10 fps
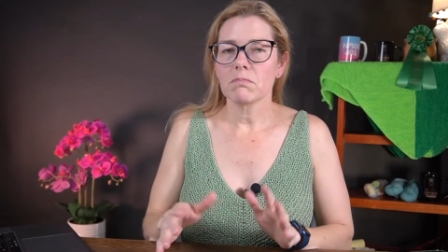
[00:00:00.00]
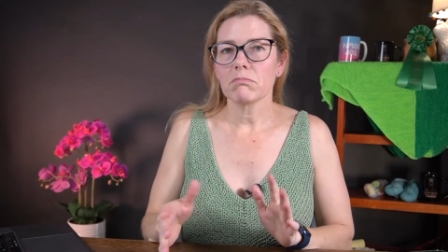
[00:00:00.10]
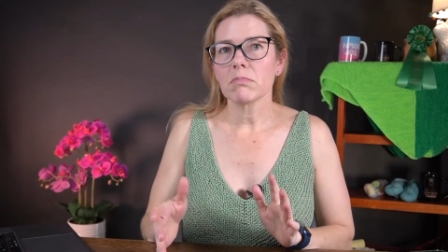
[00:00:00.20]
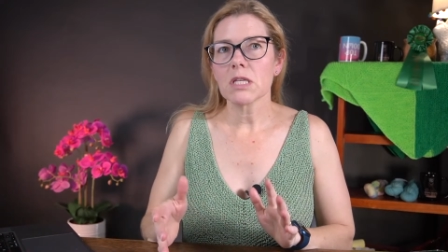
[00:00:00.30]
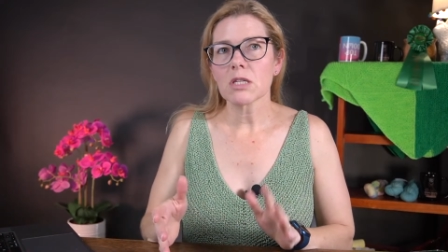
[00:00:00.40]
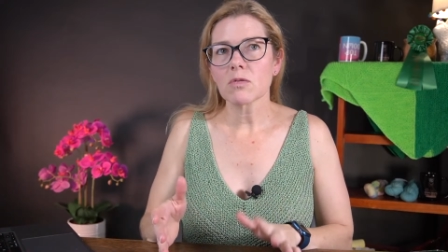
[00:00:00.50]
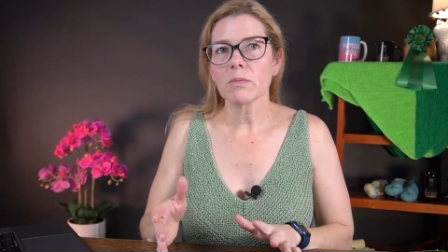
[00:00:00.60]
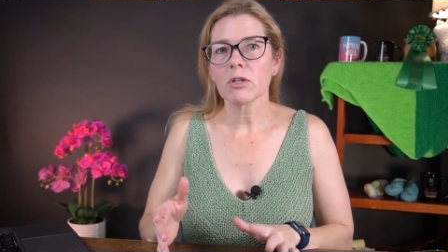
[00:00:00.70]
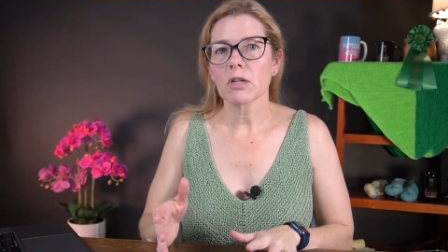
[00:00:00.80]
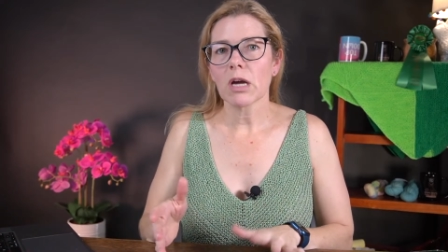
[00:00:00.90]
this would
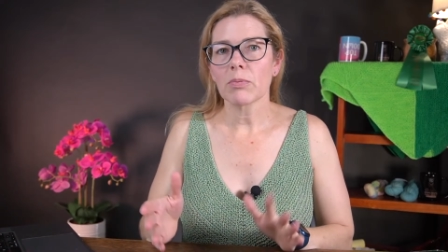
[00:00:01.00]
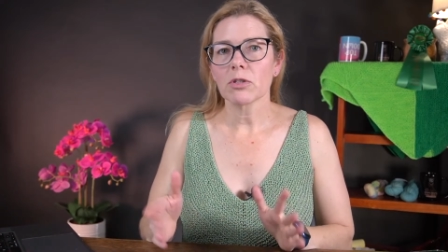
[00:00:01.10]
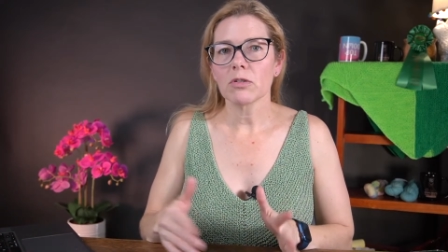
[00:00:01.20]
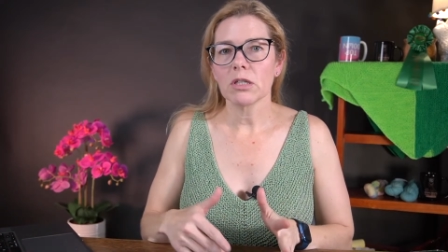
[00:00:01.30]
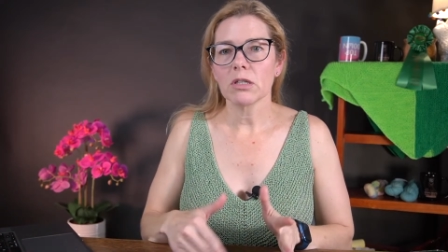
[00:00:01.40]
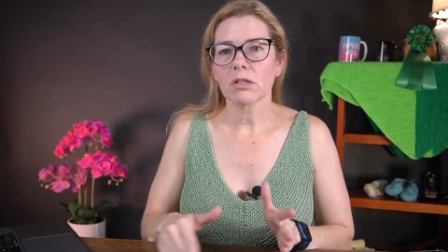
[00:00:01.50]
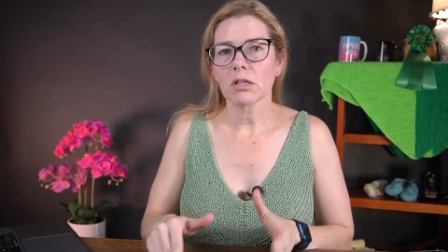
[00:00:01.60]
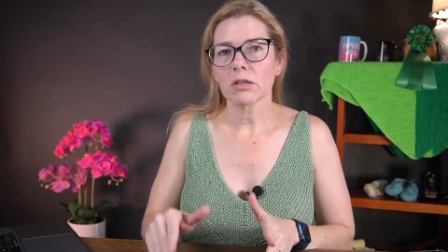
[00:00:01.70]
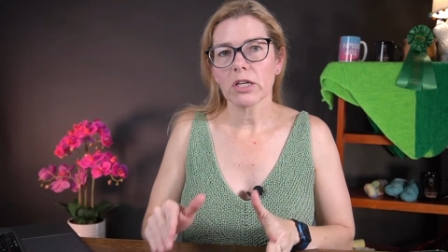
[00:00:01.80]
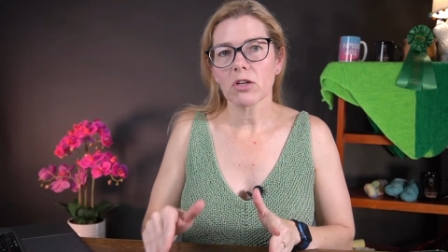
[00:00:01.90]
be a good opportunity
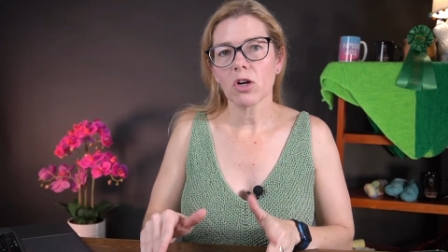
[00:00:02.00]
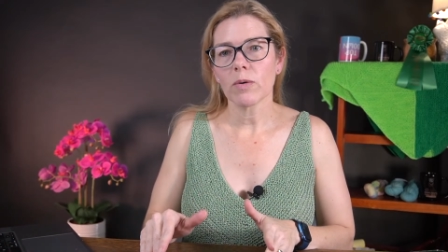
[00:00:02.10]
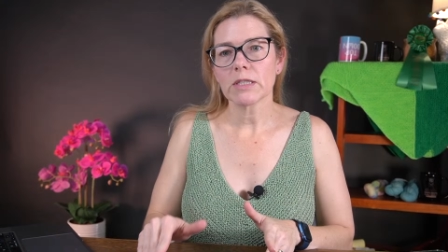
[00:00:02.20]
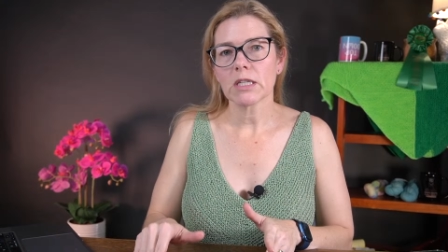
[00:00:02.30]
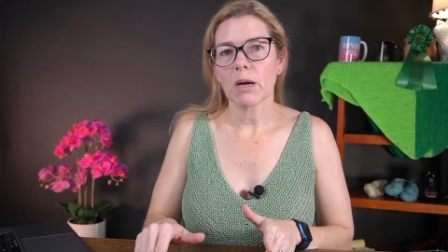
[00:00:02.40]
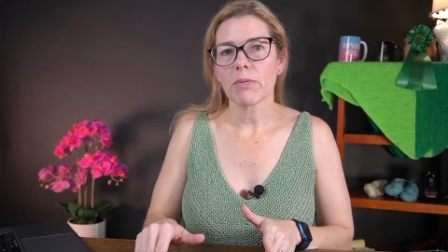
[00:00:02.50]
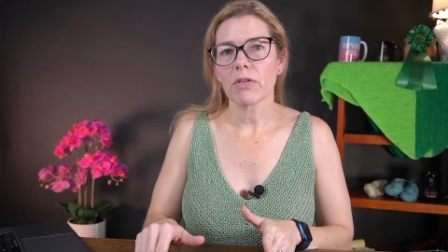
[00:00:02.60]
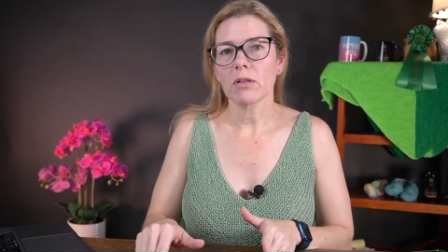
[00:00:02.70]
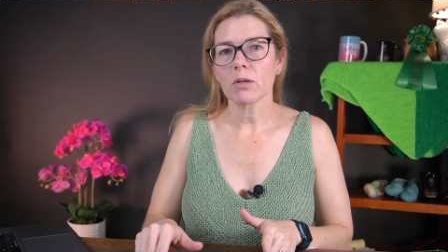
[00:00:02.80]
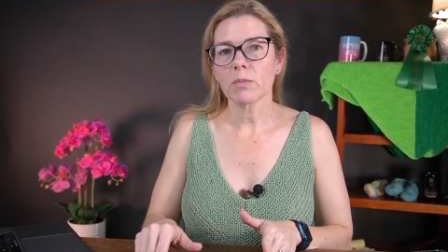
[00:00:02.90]
to like go into depth
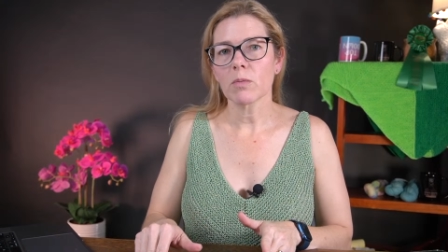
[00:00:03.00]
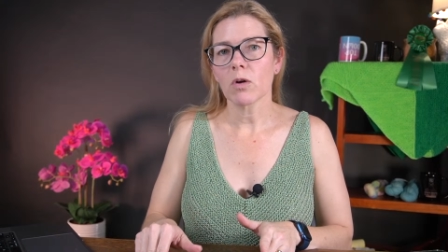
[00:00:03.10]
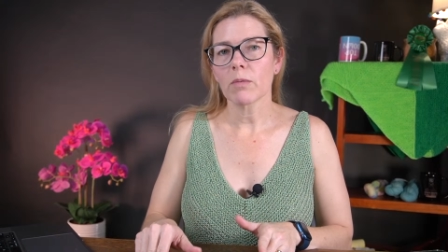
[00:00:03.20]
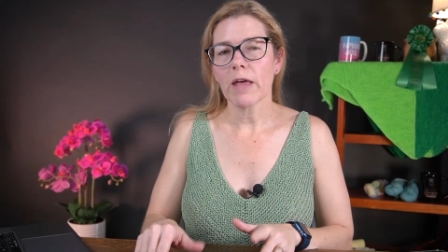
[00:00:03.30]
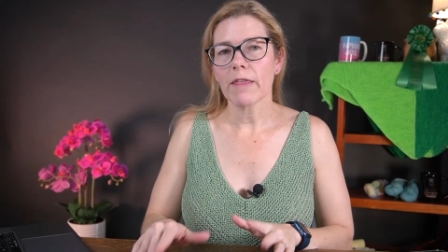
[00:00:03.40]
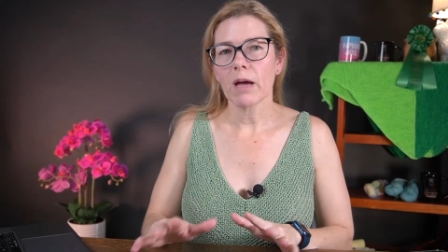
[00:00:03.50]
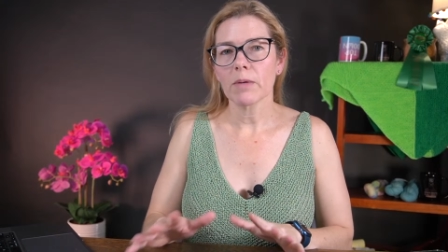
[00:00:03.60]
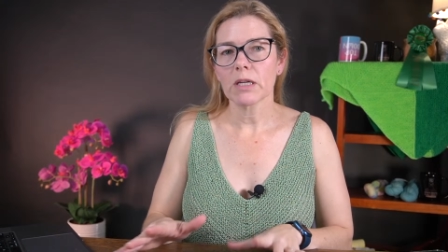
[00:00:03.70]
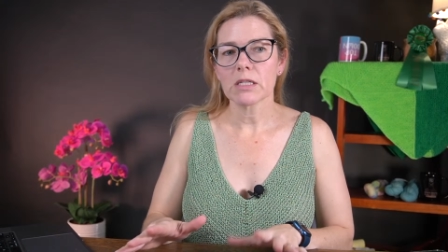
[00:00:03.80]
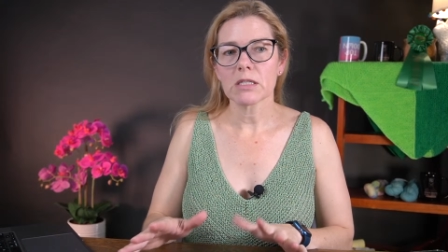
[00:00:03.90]
a little bit more about that,
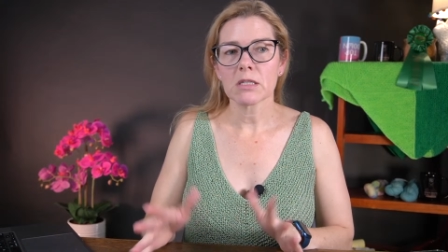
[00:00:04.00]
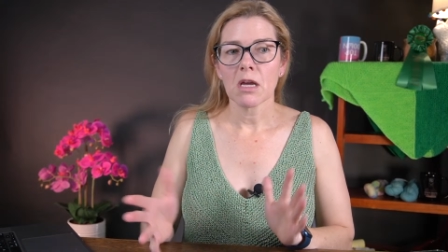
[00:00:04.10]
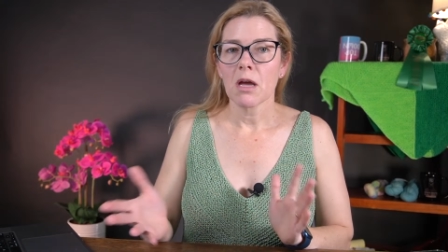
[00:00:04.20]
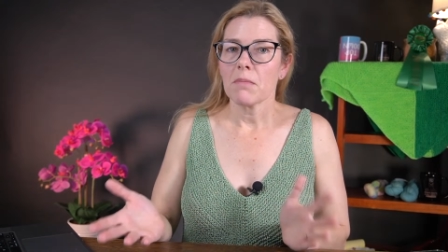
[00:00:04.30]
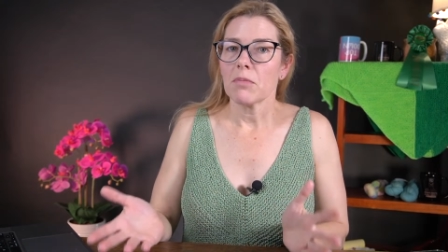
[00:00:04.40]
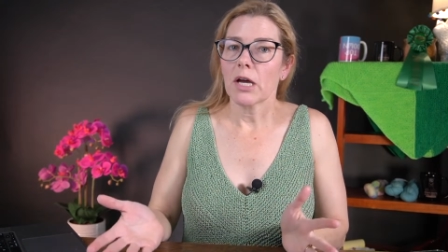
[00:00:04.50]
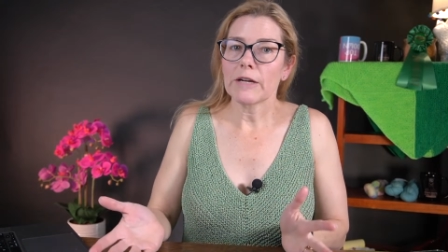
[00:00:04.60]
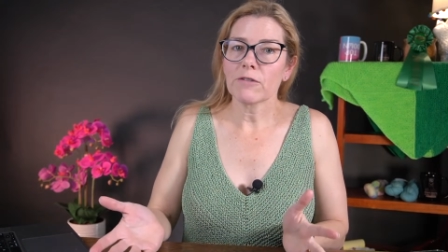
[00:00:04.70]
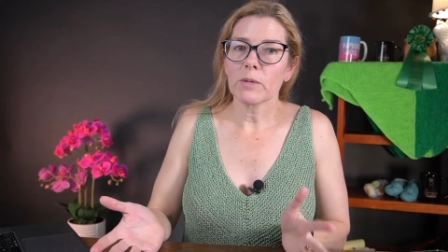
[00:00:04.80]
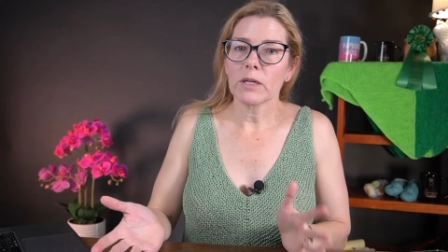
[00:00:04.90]
because not
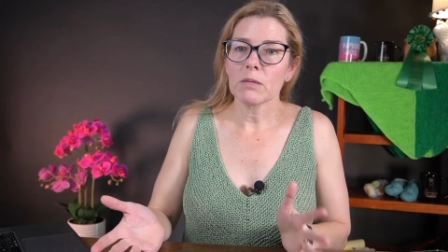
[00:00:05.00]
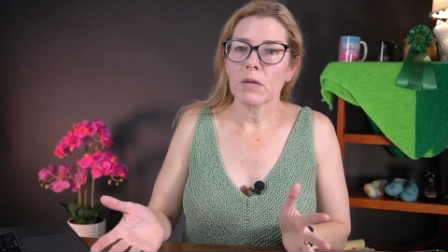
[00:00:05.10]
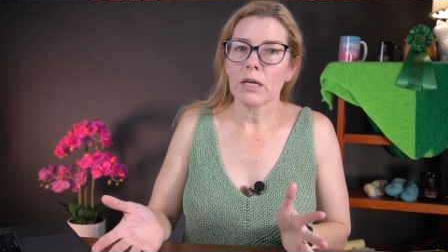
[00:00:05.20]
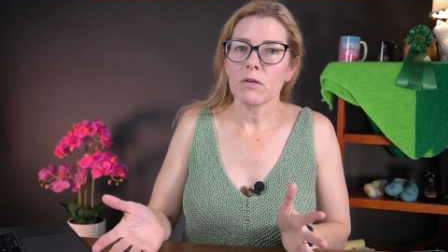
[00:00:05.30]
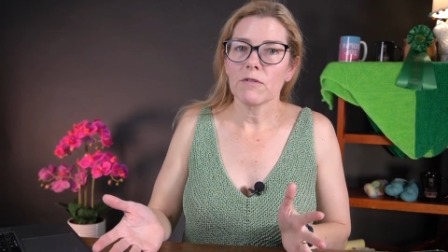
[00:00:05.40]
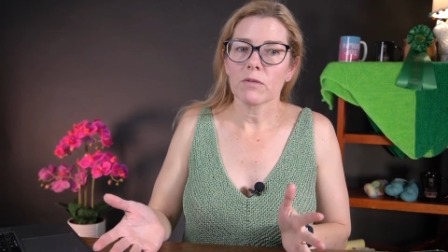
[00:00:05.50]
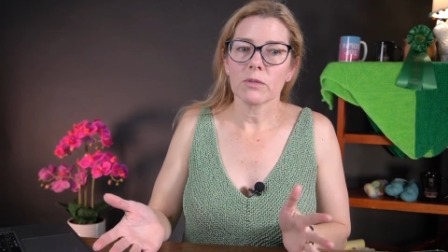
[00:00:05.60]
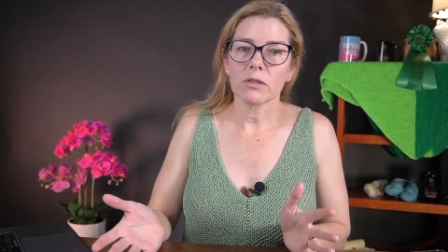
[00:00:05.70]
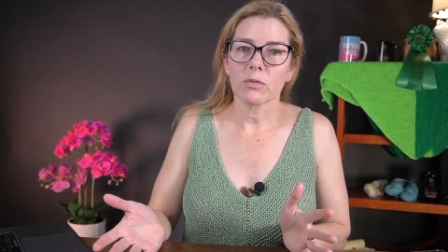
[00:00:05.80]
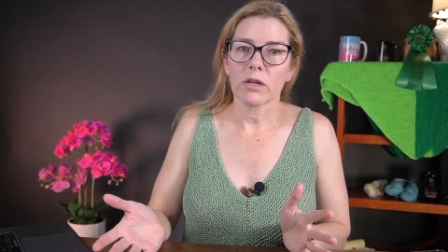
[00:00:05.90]
everybody might be
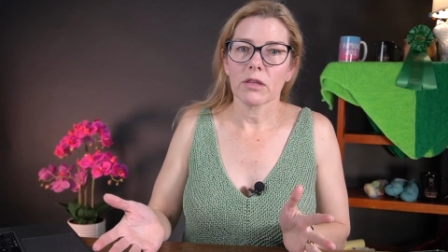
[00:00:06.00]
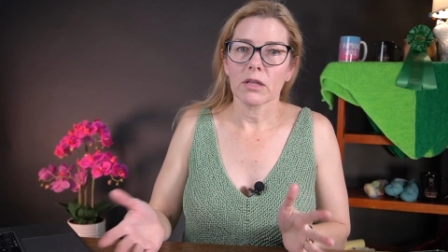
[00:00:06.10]
familiar with it.